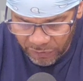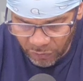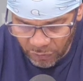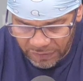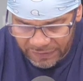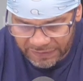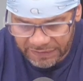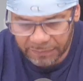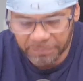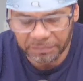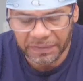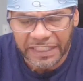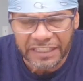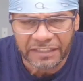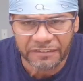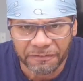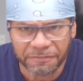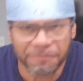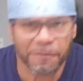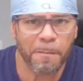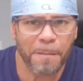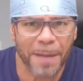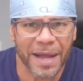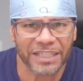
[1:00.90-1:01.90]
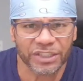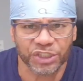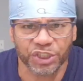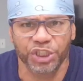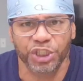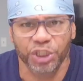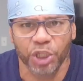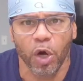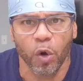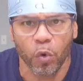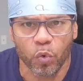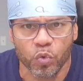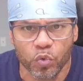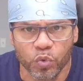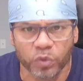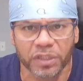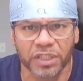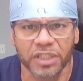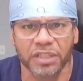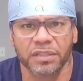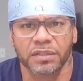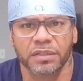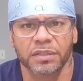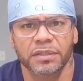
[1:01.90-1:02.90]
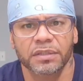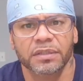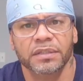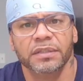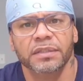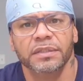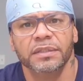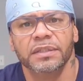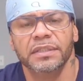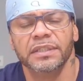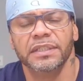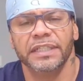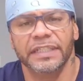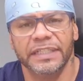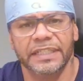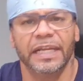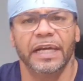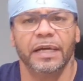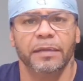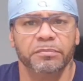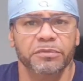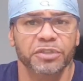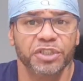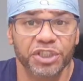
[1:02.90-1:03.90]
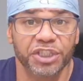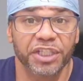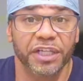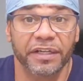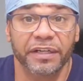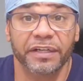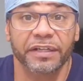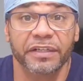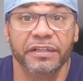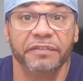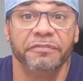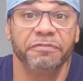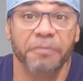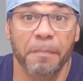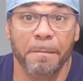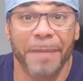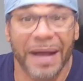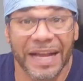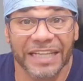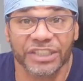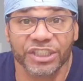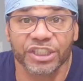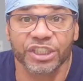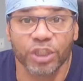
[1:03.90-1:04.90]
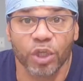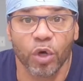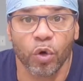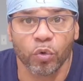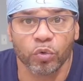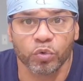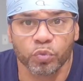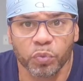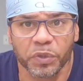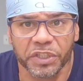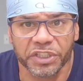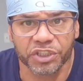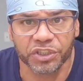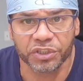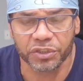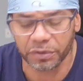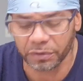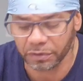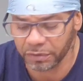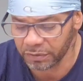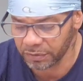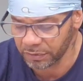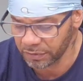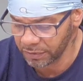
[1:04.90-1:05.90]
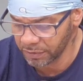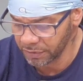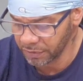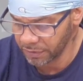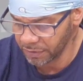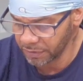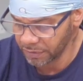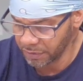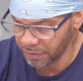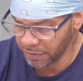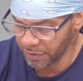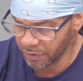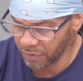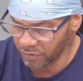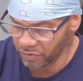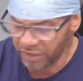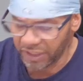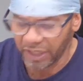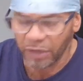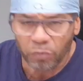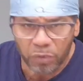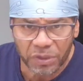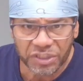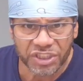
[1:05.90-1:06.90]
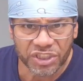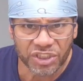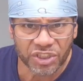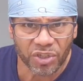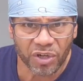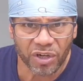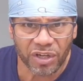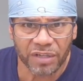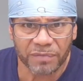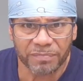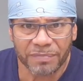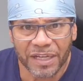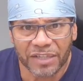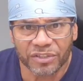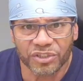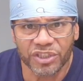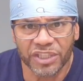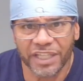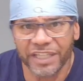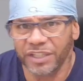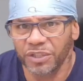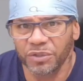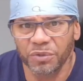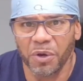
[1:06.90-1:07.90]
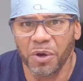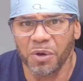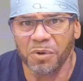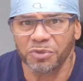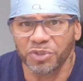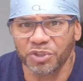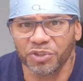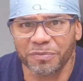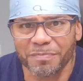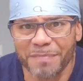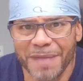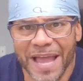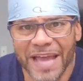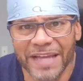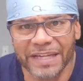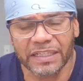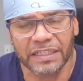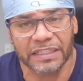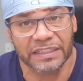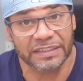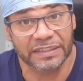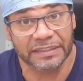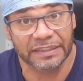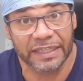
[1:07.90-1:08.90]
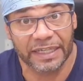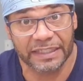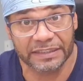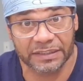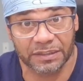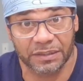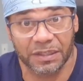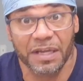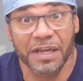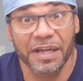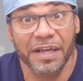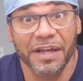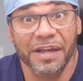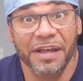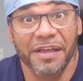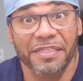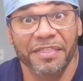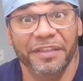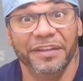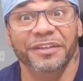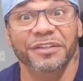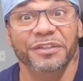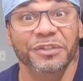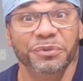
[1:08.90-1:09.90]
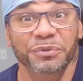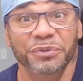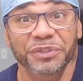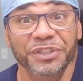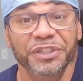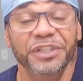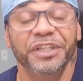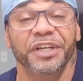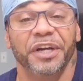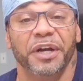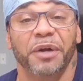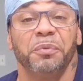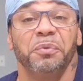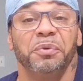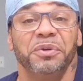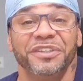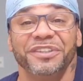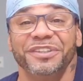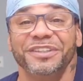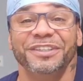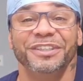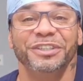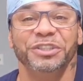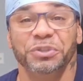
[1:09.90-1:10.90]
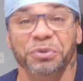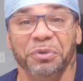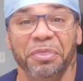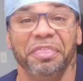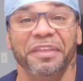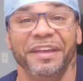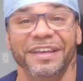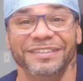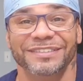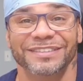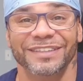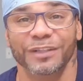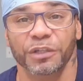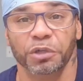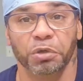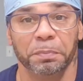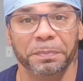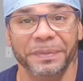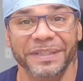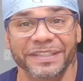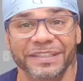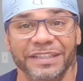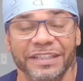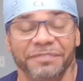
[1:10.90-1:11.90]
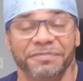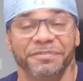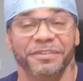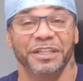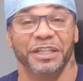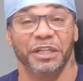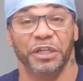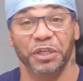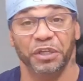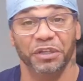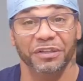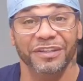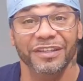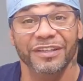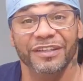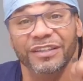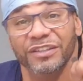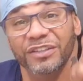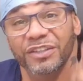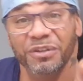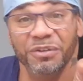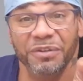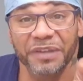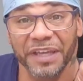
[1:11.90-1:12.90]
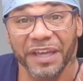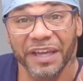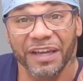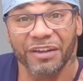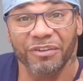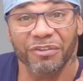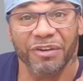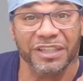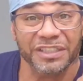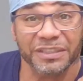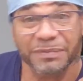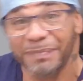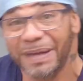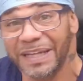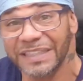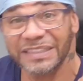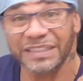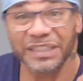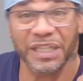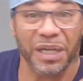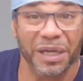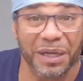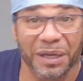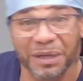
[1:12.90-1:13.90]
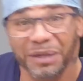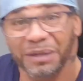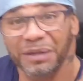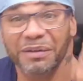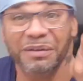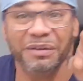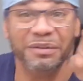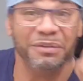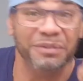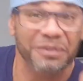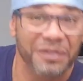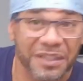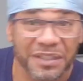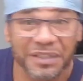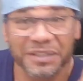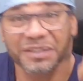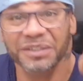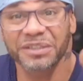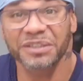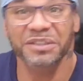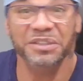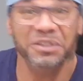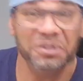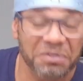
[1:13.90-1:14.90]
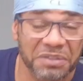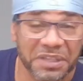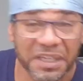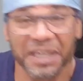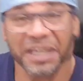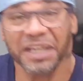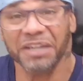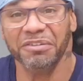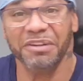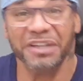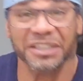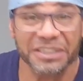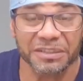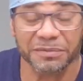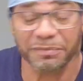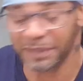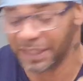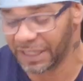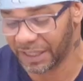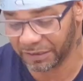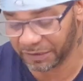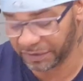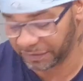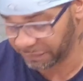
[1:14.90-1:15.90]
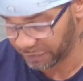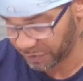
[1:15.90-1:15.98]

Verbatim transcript: me on some information, and I'm gonna share that information with you. Okay, what you talking about, Jay? You all dramatic because that's the new year where you're gonna do things a little bit differently. You can't crush my soul. You can't crush my. I don't